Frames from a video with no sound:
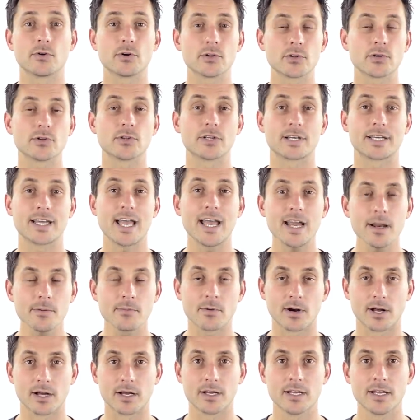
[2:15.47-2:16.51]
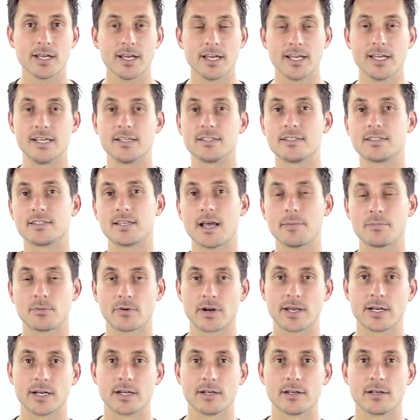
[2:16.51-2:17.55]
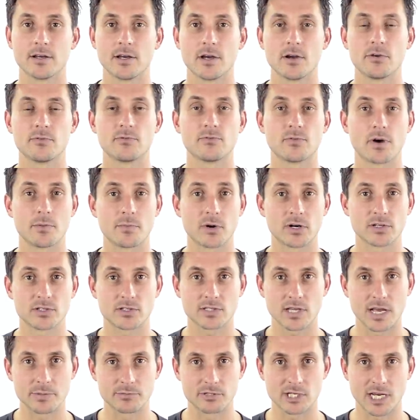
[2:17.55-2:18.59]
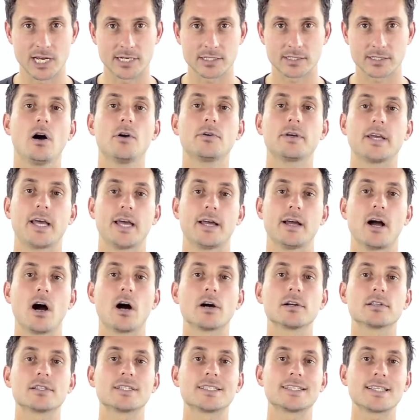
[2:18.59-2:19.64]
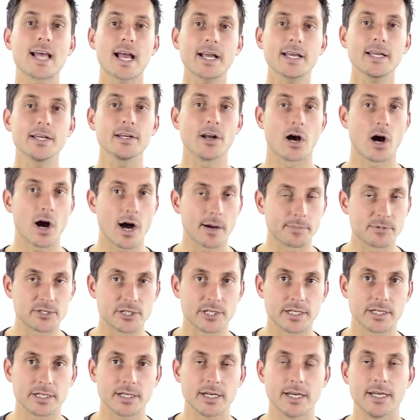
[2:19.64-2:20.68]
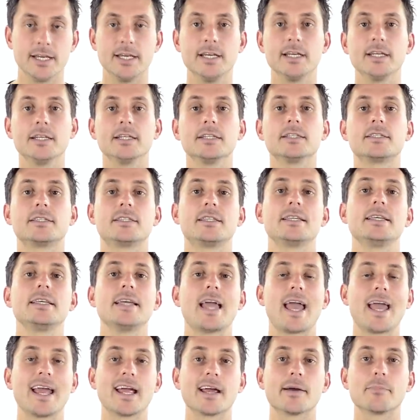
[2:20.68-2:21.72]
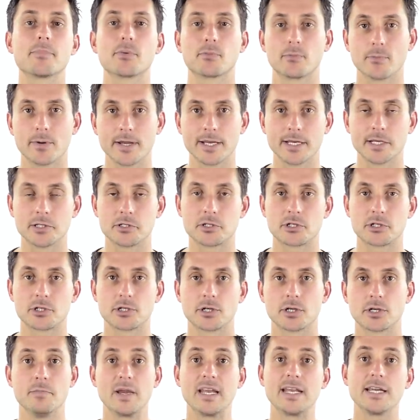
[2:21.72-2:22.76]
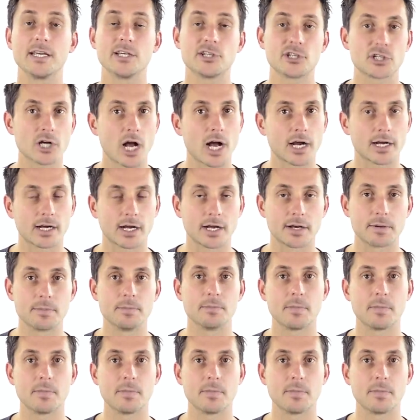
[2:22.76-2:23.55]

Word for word: further the camera is separated from our subject. Okay, our second option is the Ampridge mini shotgun